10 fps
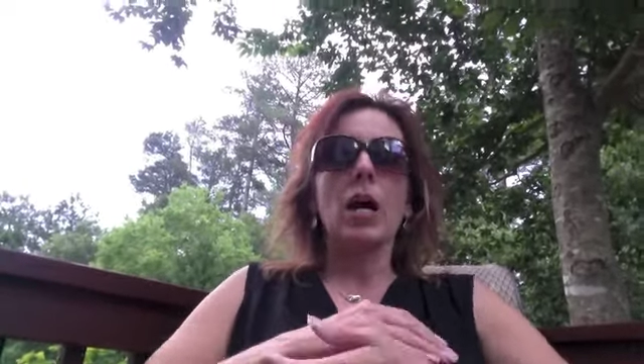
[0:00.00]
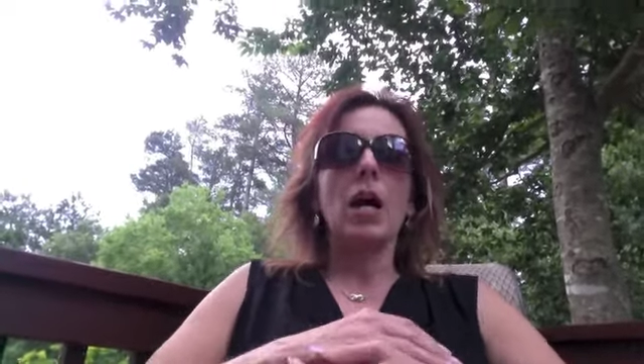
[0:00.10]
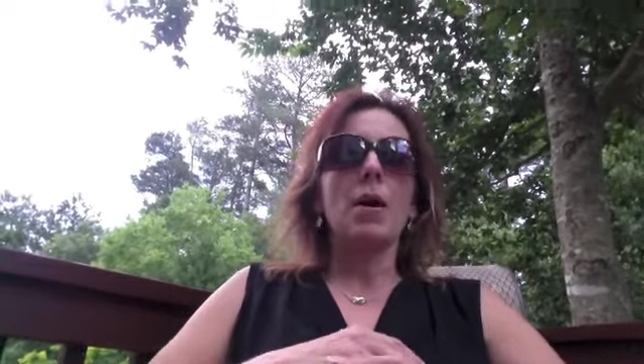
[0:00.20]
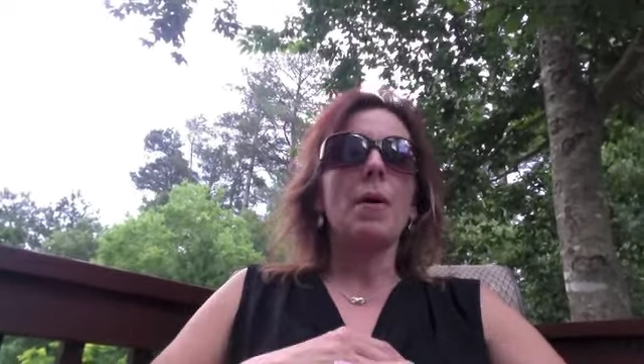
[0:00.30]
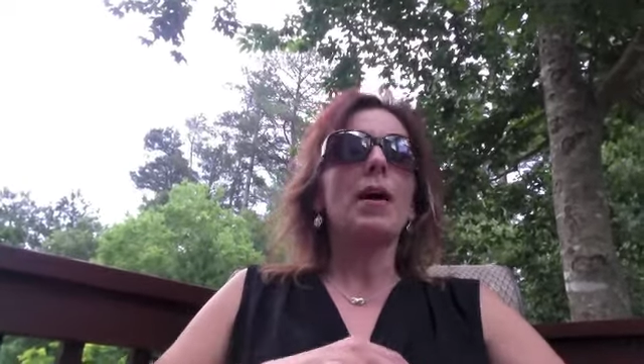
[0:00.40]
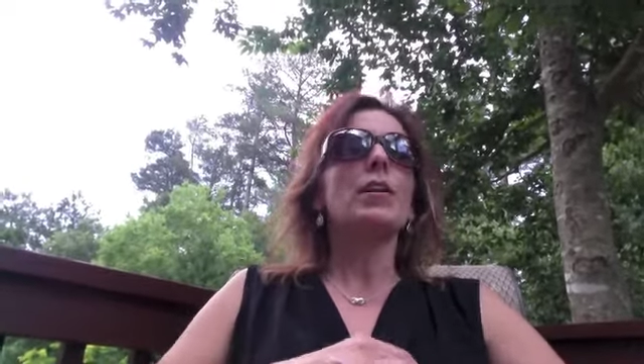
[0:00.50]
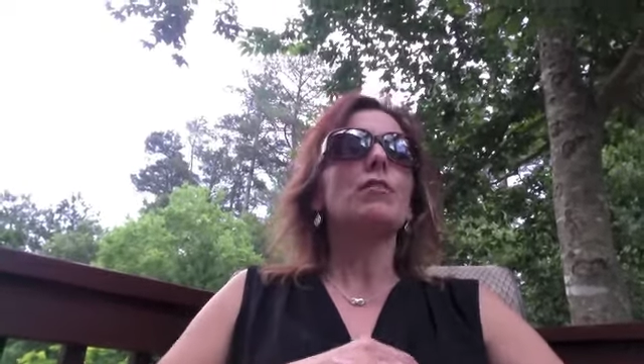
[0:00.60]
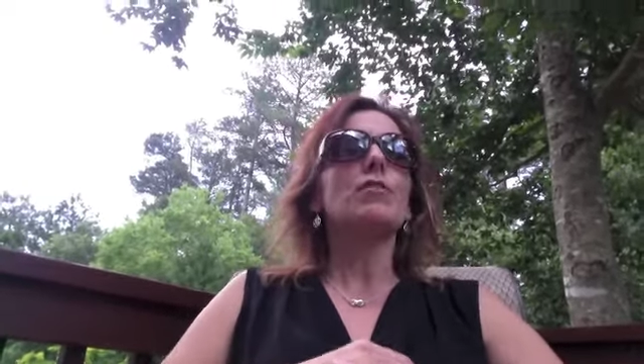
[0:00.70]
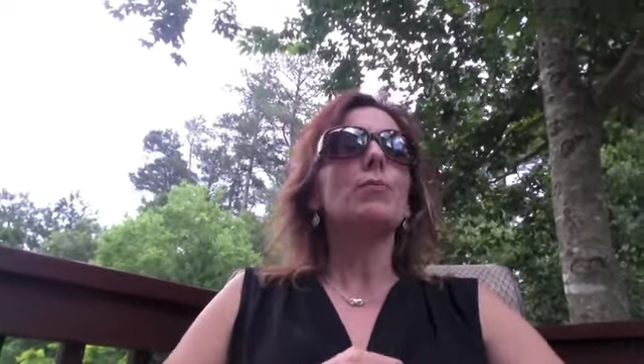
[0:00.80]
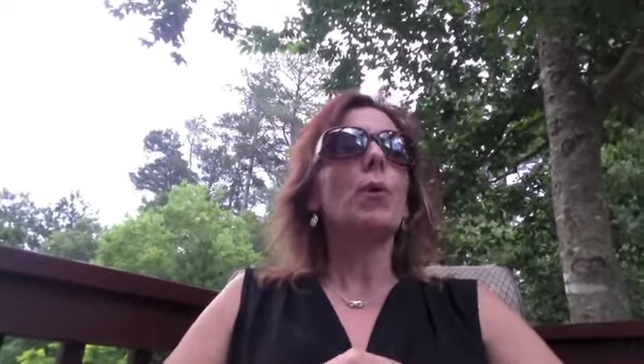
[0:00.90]
how to
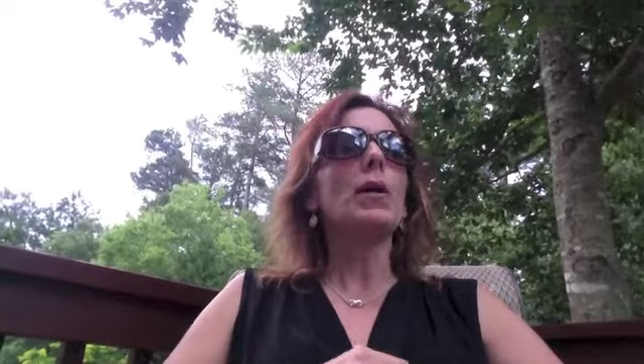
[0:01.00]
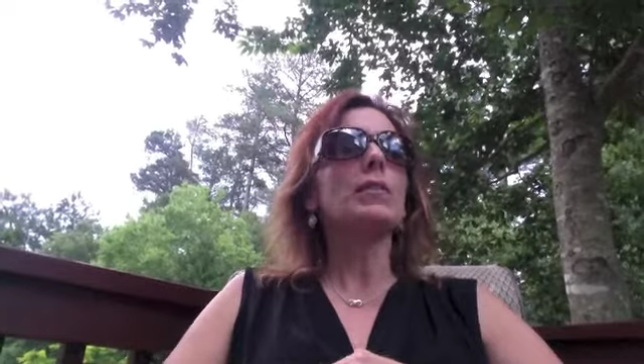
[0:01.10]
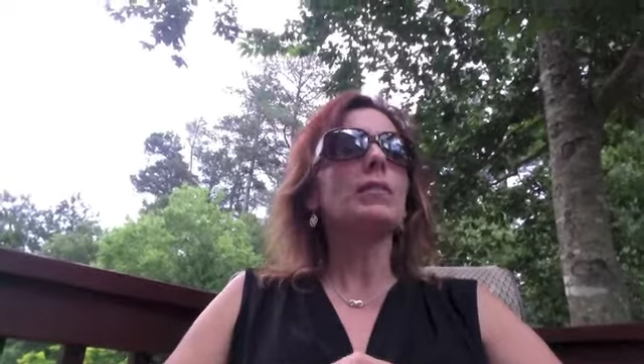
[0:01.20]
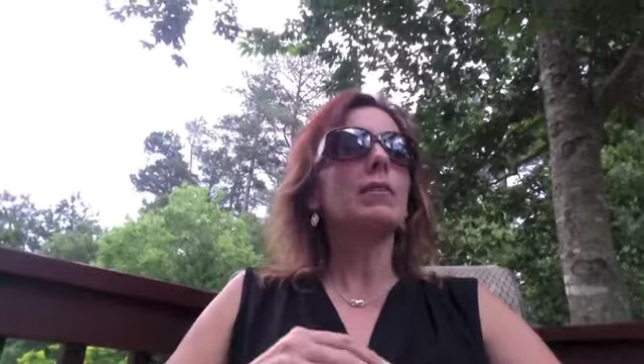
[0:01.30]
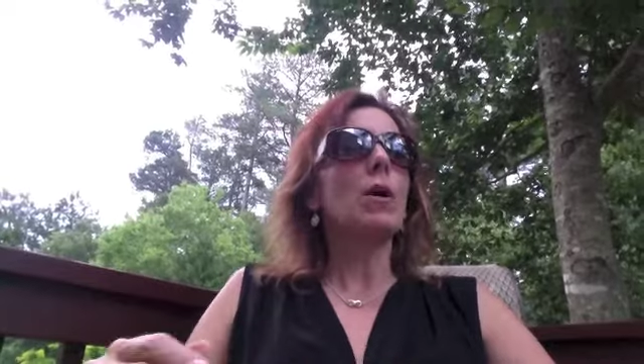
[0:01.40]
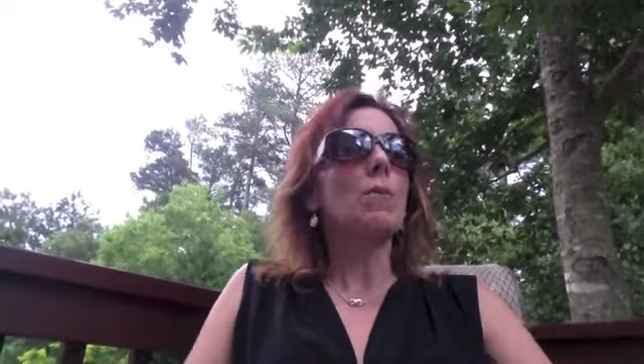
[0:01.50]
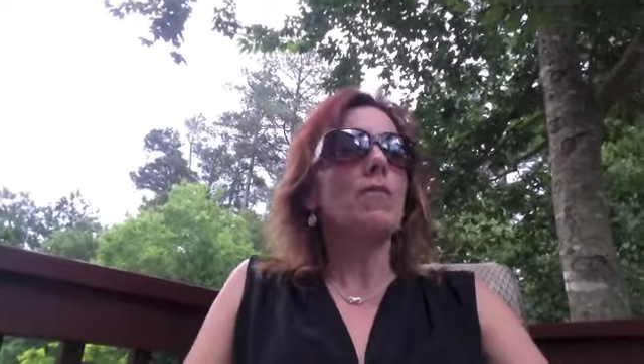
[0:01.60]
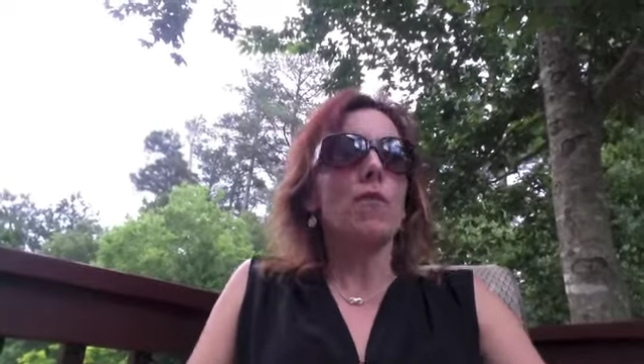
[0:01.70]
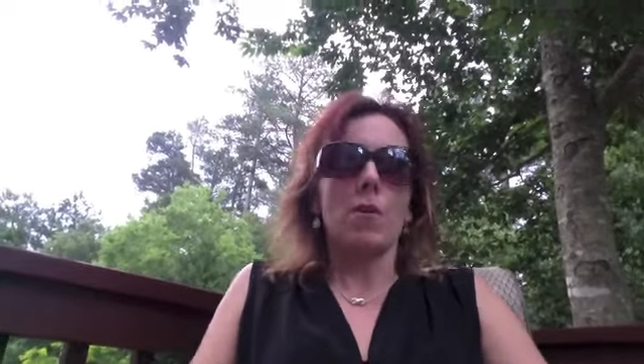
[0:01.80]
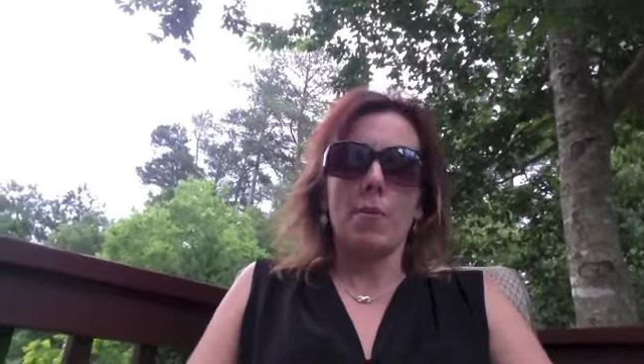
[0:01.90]
use point-slope
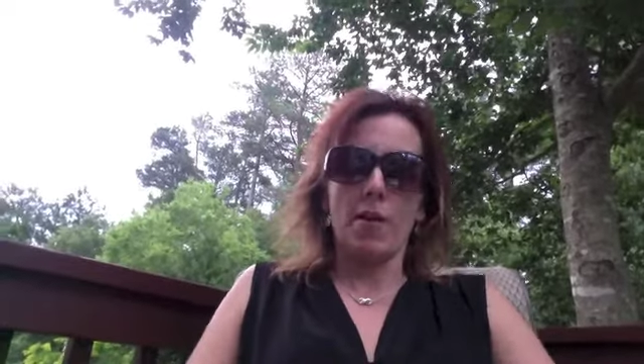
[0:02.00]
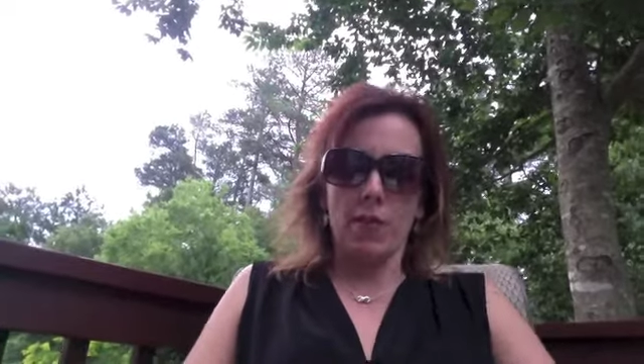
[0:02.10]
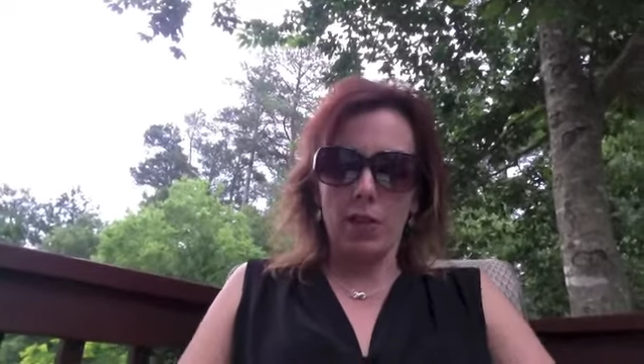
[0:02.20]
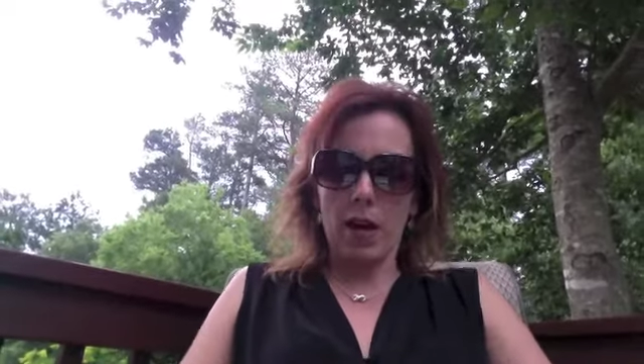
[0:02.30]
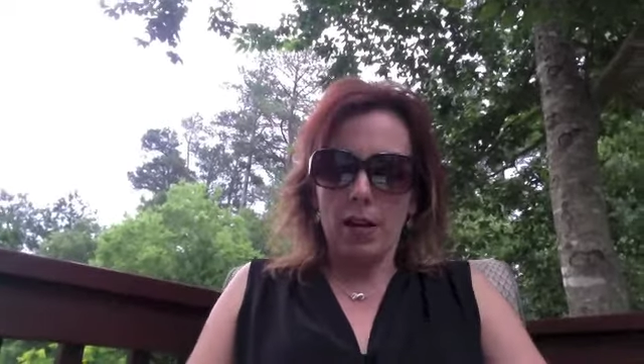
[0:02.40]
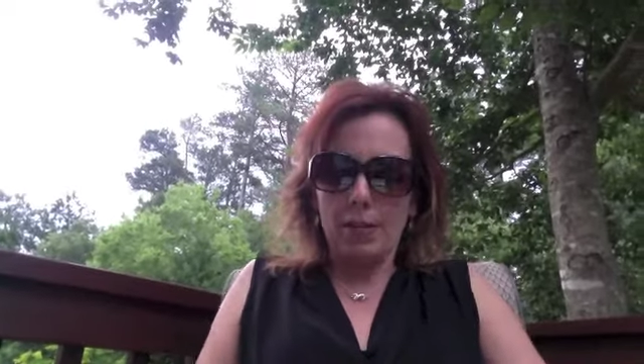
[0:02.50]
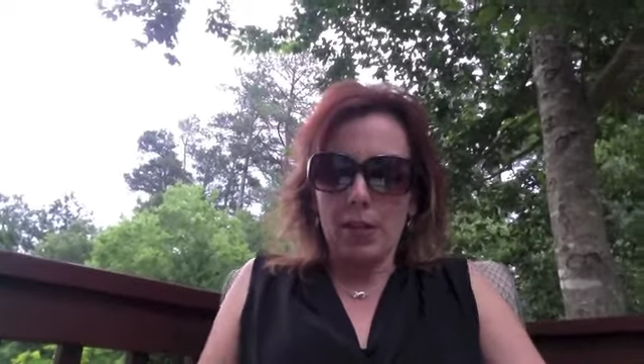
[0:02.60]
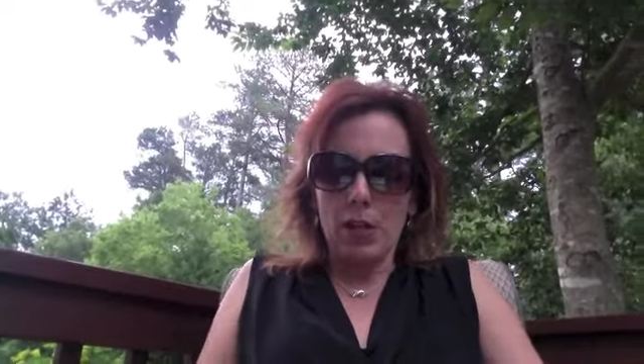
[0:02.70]
form of a line.